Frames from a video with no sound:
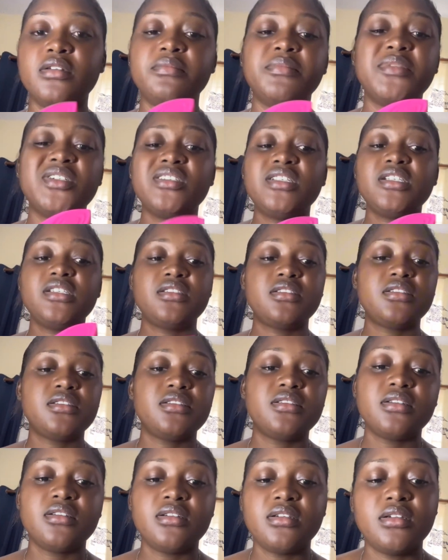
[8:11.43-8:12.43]
But
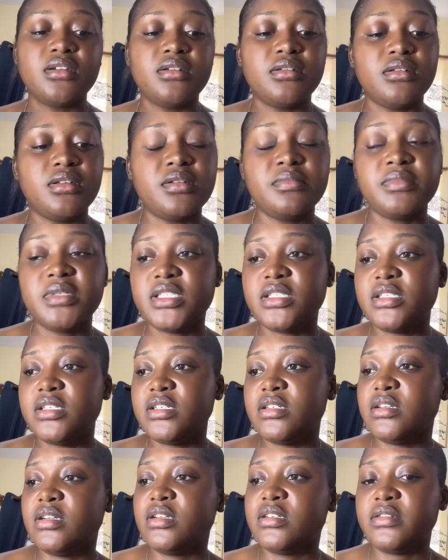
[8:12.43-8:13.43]
this, let me
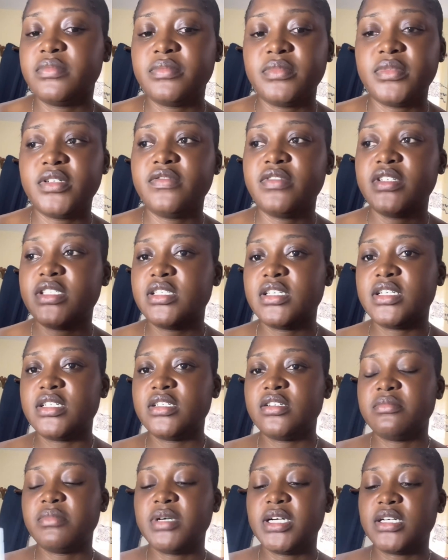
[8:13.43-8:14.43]
see um if it's on
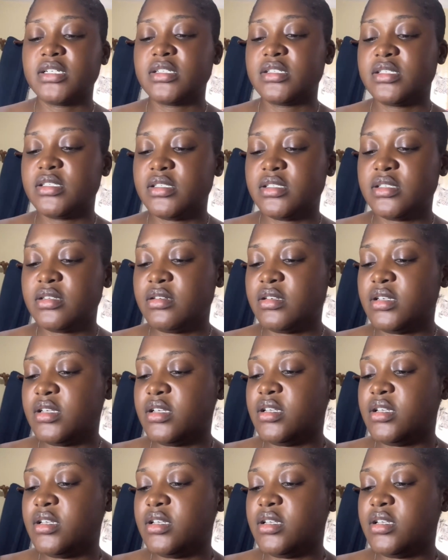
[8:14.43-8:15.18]
the box.